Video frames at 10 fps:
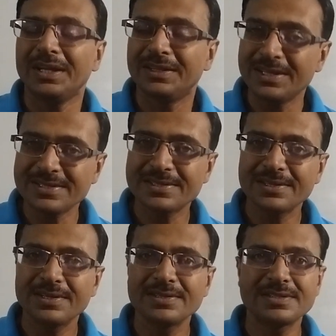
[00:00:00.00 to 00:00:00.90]

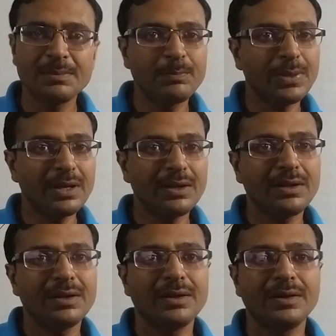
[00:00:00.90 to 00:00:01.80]
This
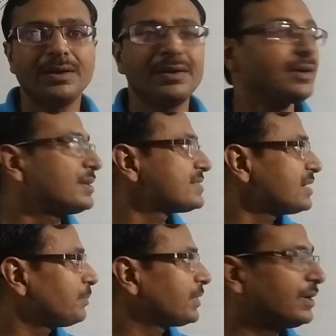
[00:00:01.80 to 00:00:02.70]
simple
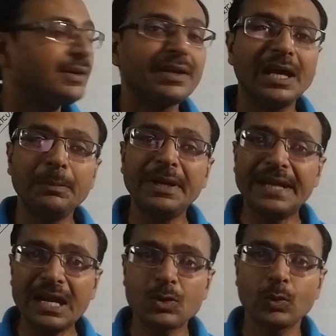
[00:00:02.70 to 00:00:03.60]
concept can
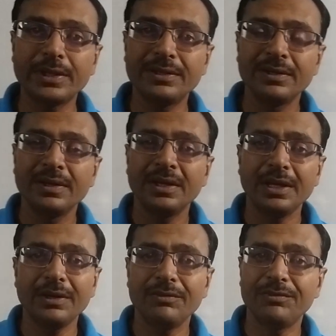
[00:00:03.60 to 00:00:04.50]
be dealt with
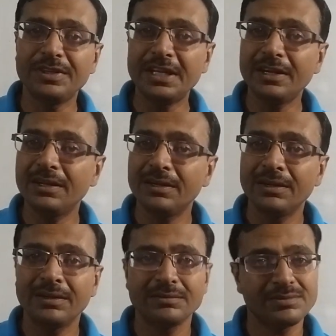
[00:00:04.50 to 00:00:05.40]

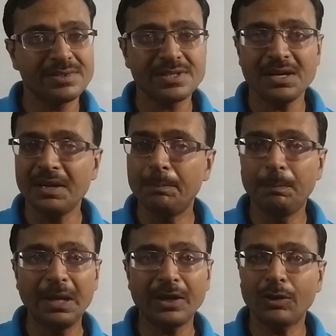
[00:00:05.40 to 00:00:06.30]
within, say, a
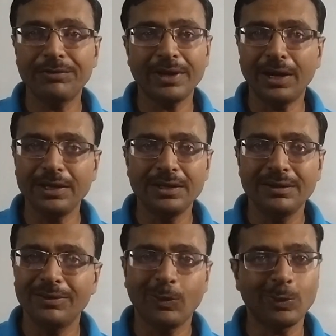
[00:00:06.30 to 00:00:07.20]
blink of an
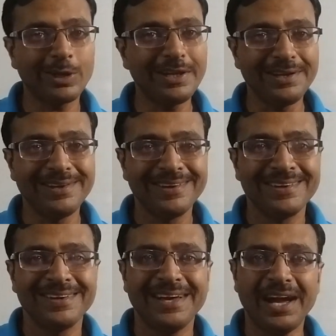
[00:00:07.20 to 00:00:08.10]
eye only,
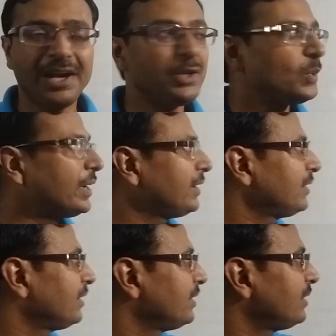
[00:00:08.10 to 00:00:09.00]
and you
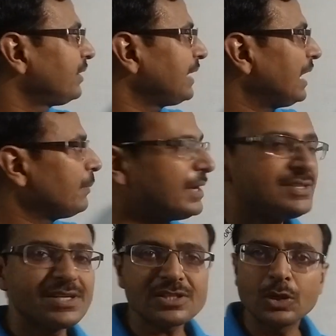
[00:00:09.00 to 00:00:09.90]
can tell
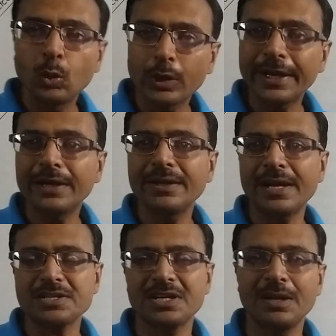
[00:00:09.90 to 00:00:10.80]
by just looking at the
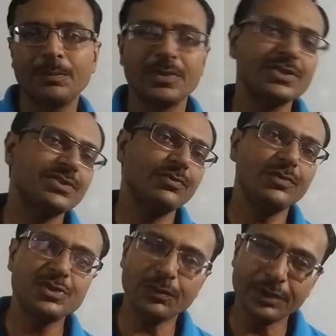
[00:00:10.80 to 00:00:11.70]
rational numbers
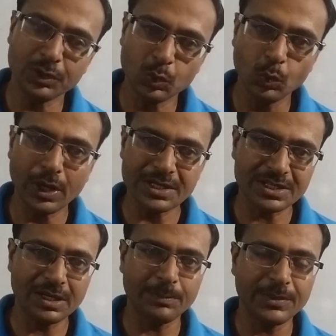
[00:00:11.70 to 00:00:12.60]
which of the two
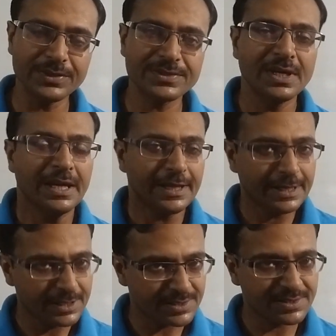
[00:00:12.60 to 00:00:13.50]
rational numbers
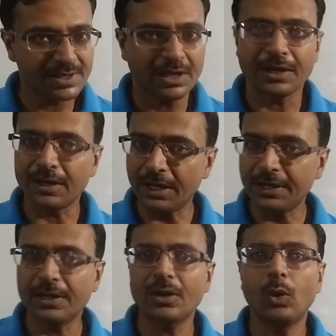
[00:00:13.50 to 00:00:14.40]
is
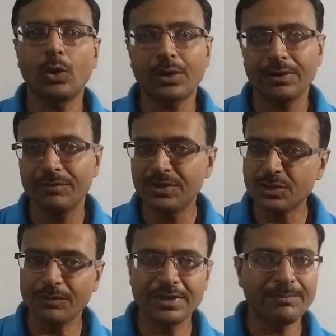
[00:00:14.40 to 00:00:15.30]
greater or
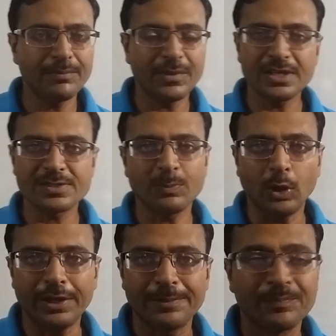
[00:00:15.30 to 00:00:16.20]
which of them is
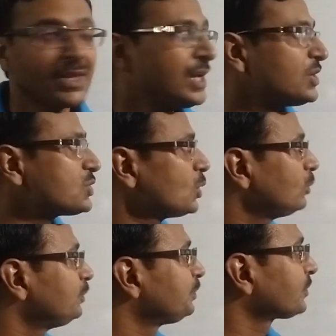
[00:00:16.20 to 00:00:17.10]
smaller.
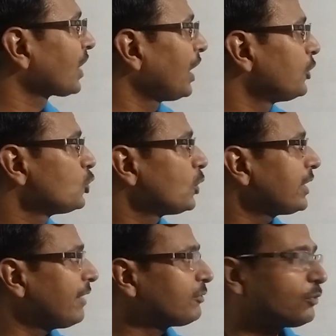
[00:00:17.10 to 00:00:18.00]
So you
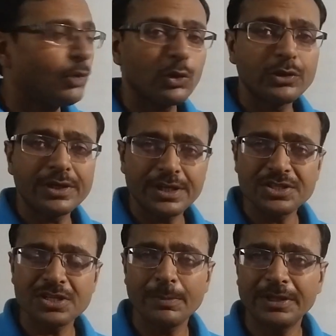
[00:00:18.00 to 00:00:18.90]
don't have to follow the
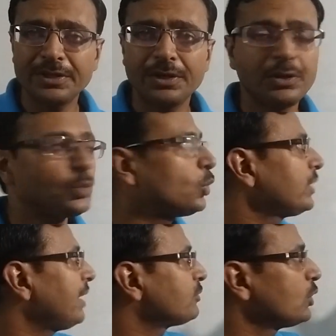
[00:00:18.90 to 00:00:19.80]
traditional method, you
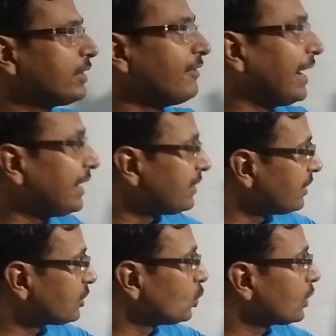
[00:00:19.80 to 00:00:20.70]
don't have to divide
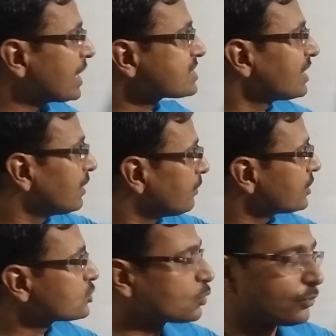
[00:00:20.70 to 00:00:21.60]
the two rational
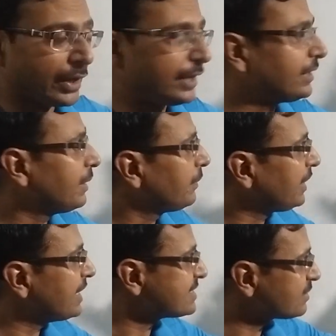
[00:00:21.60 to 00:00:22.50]
numbers to find them
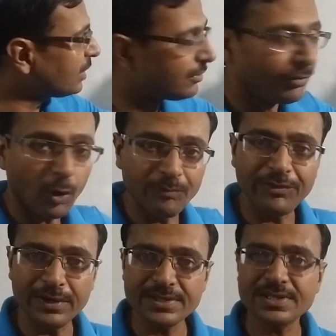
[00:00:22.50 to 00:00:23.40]
in decimal
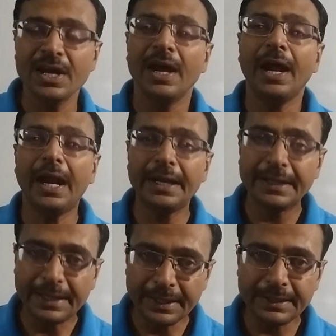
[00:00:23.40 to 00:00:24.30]
form first
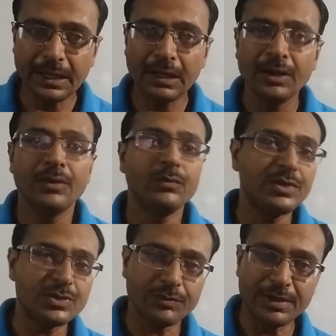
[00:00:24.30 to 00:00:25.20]
and then tell
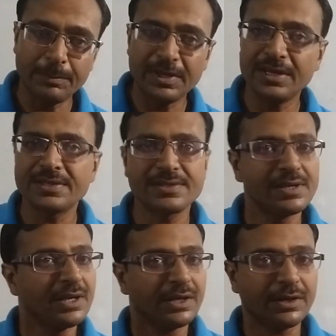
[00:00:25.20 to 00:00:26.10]
which of them
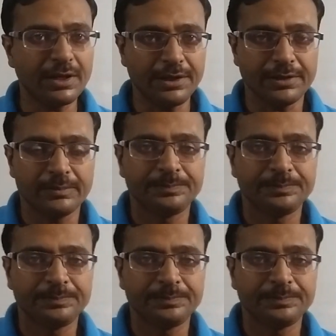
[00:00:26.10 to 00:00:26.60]
is greater.